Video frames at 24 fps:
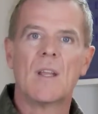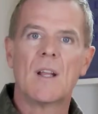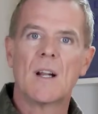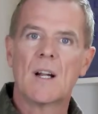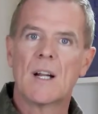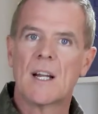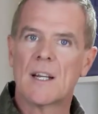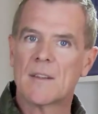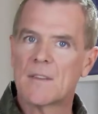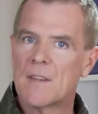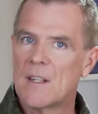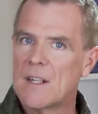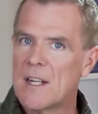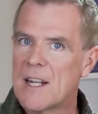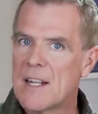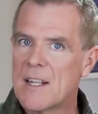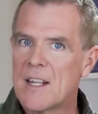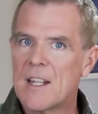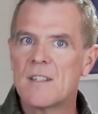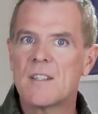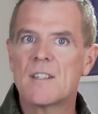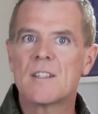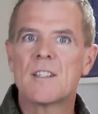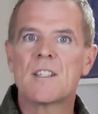Click the
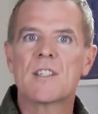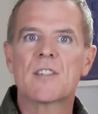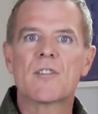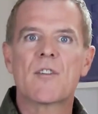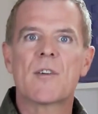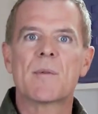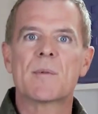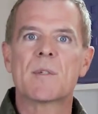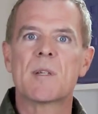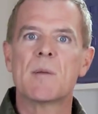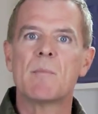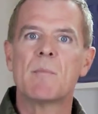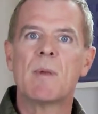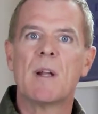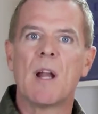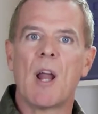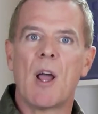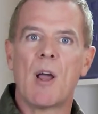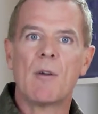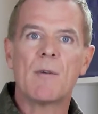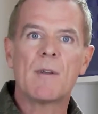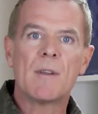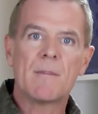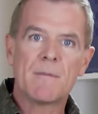link in the description
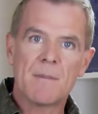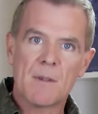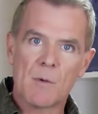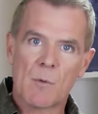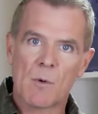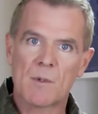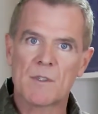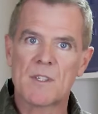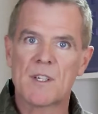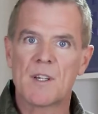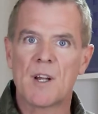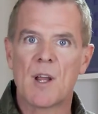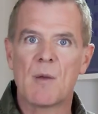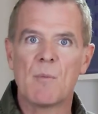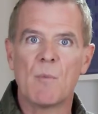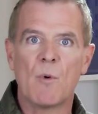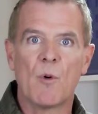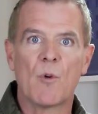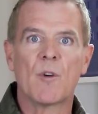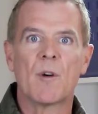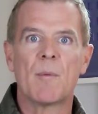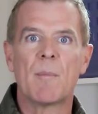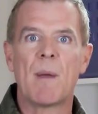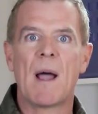below if you want to know
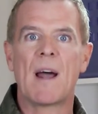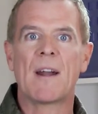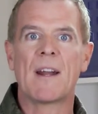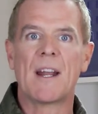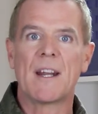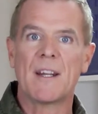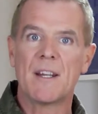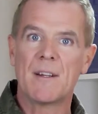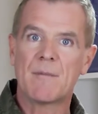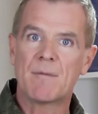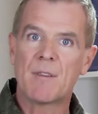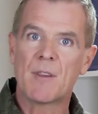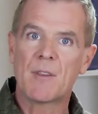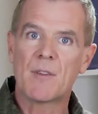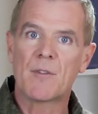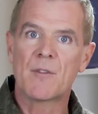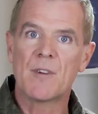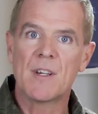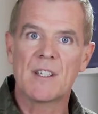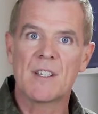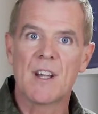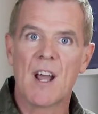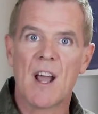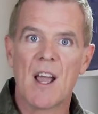more about any of the
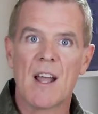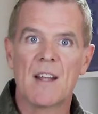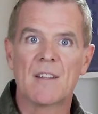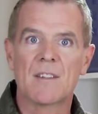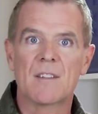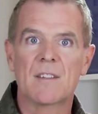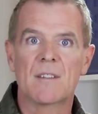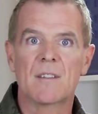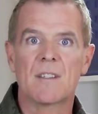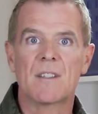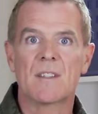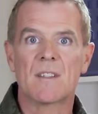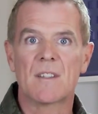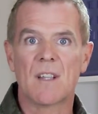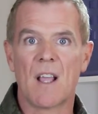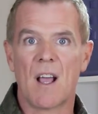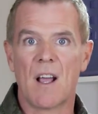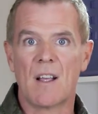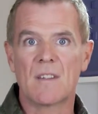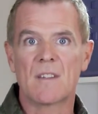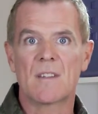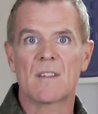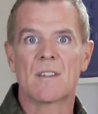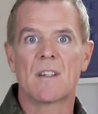three diets
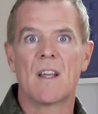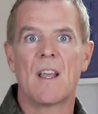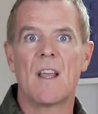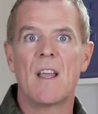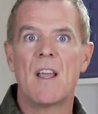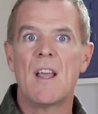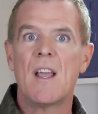discussed